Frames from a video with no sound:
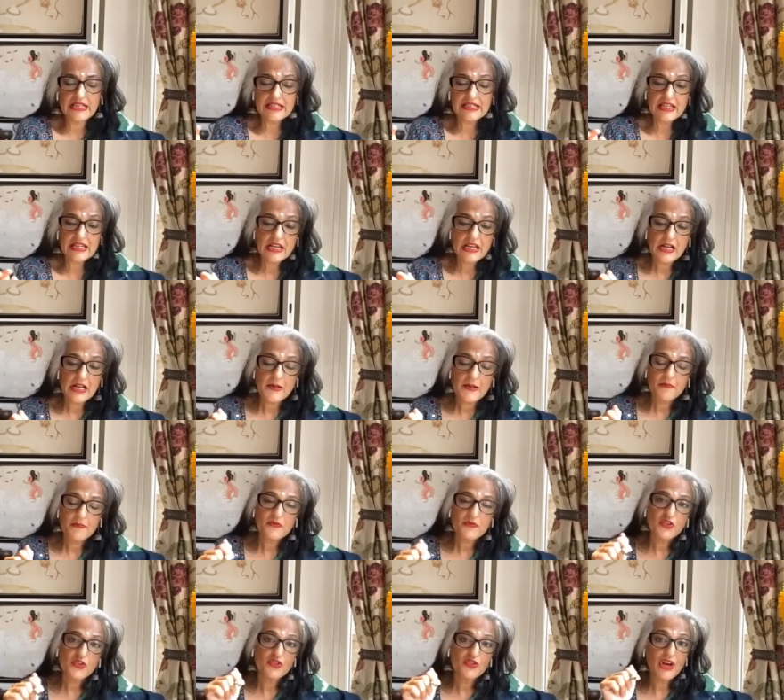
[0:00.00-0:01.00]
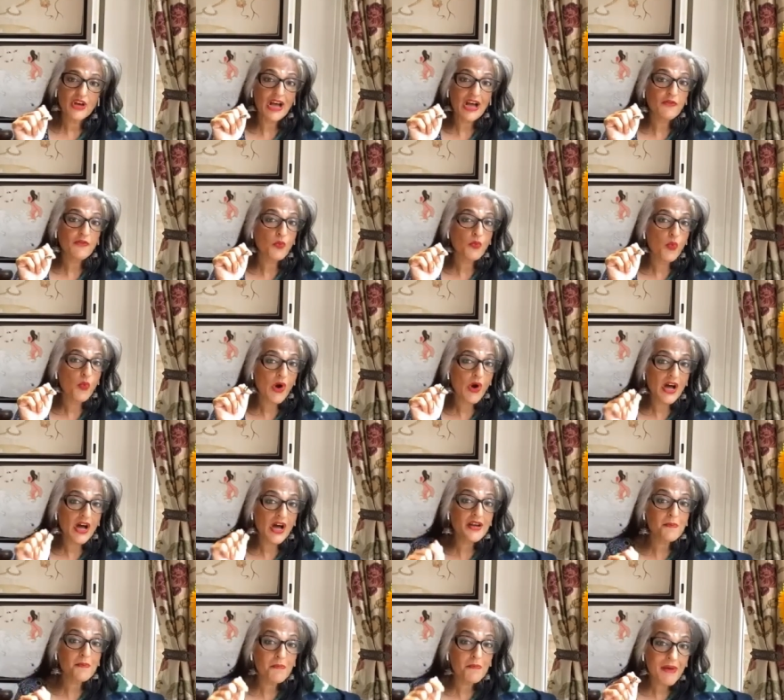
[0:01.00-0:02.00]
you have one man one
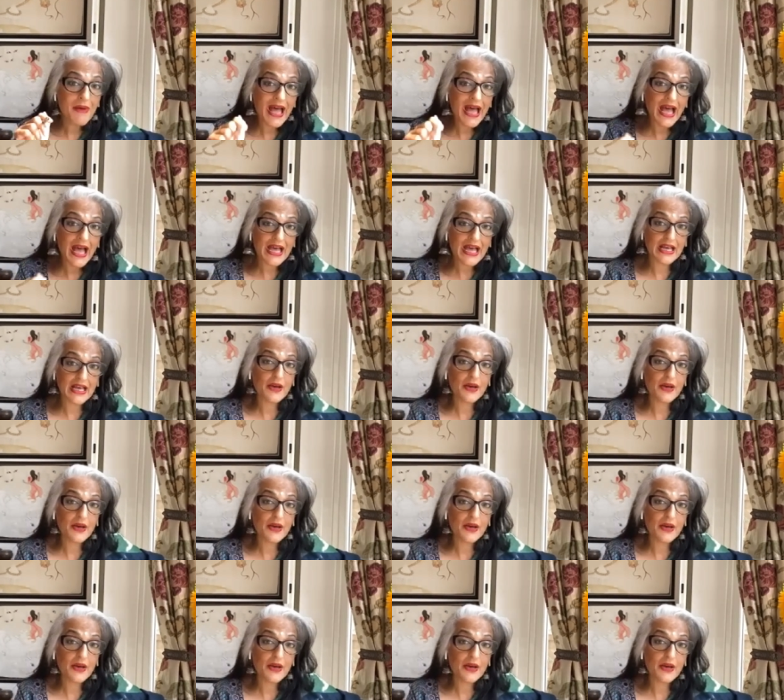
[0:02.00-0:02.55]
woman saying